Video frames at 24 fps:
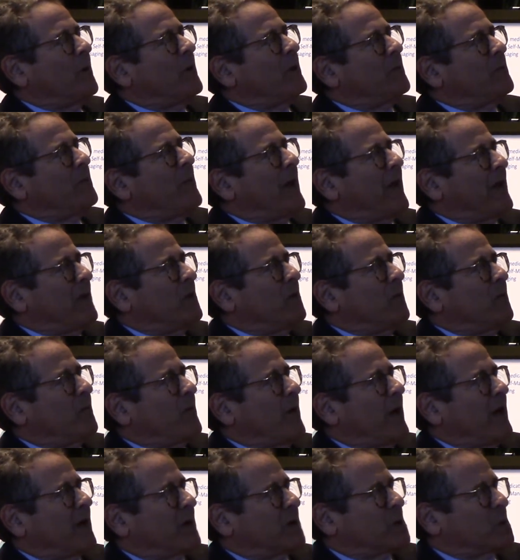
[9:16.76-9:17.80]

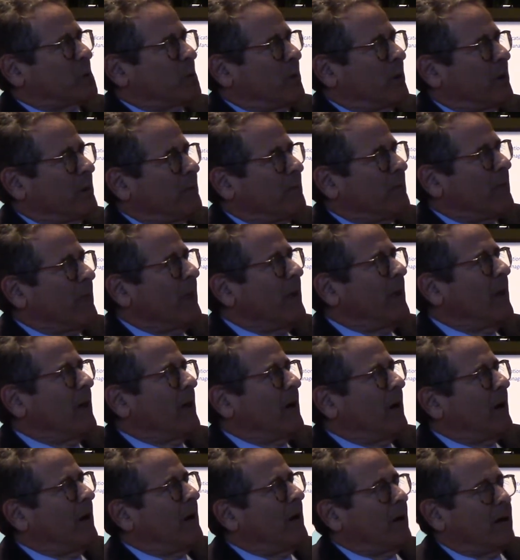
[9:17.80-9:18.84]
manufacturing,
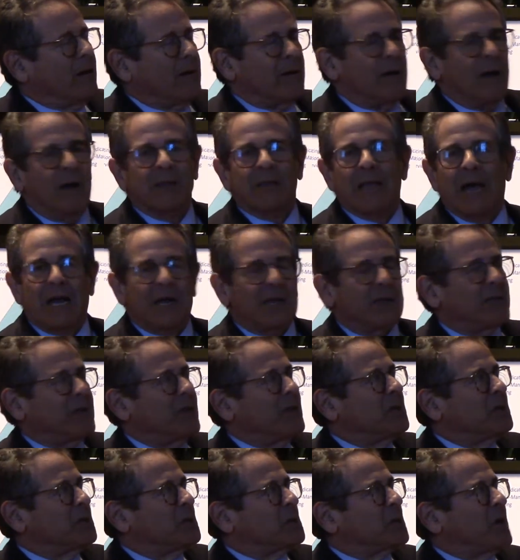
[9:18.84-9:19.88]
a lot of
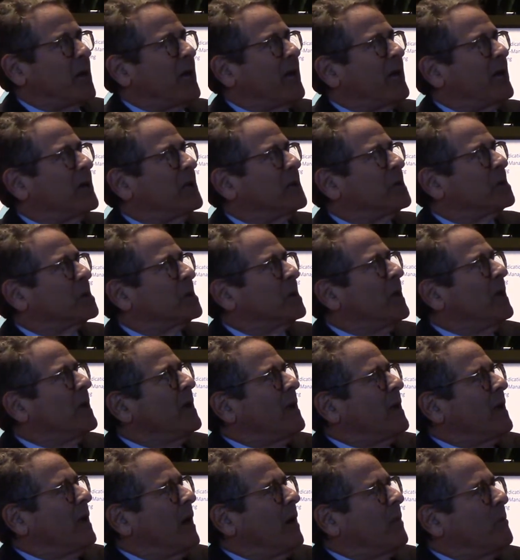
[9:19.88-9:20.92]
things changed.
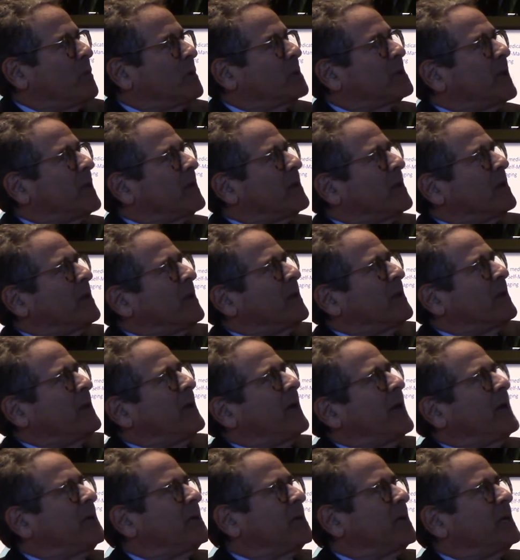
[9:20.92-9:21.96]
Presented at
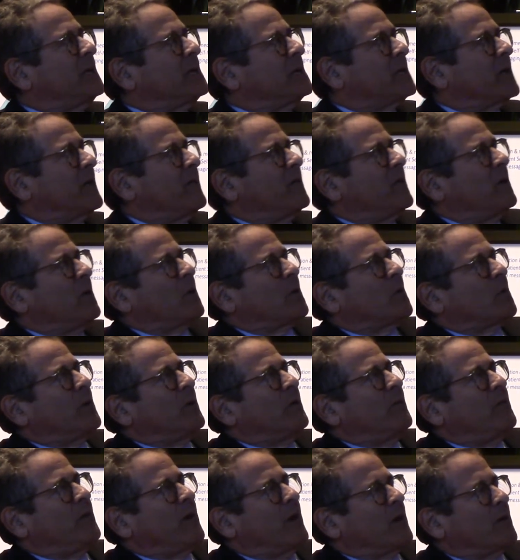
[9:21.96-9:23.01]
the 1873
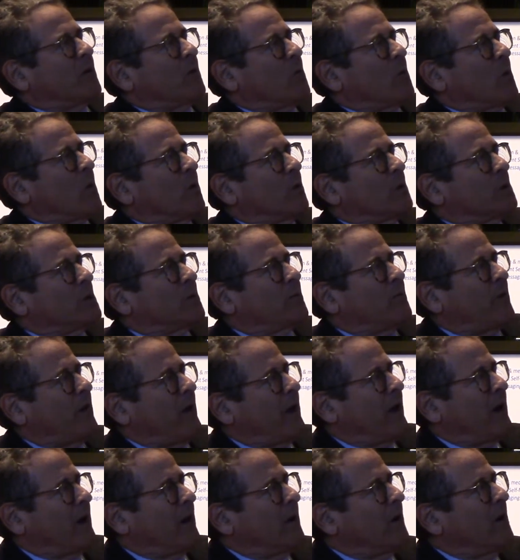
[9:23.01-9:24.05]
Vienna World's
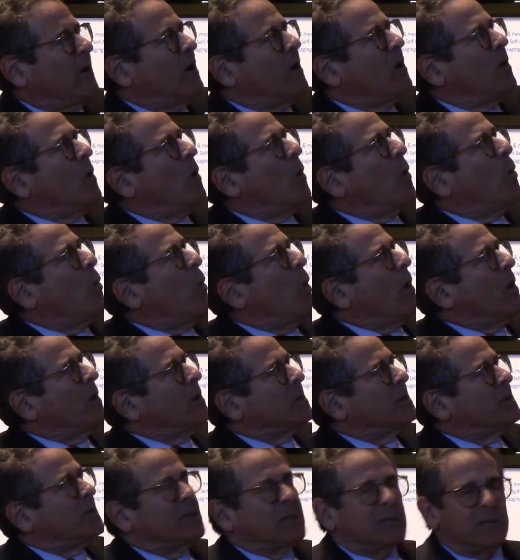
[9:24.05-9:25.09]
Fair
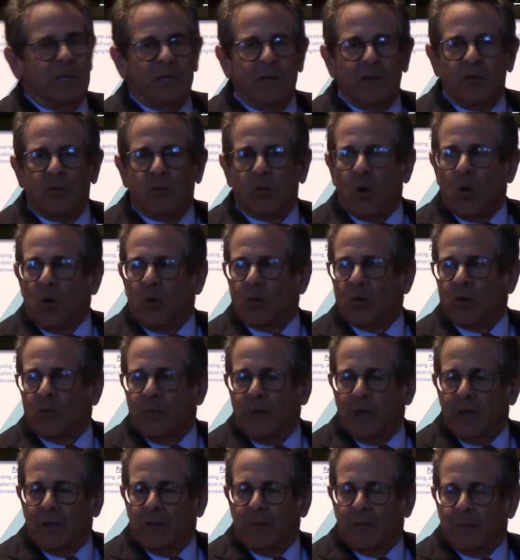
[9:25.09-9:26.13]
was the steel roller
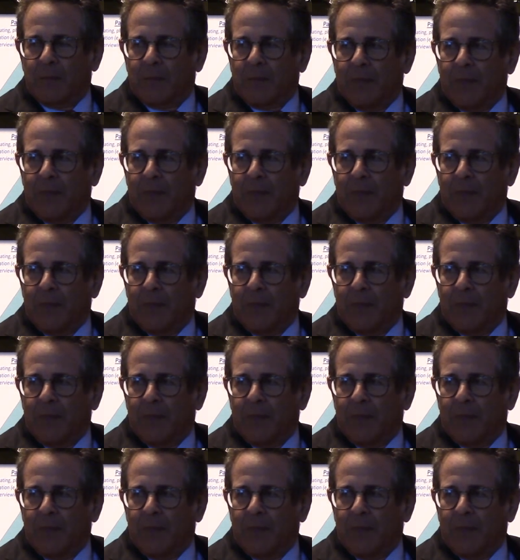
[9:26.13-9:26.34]
mill.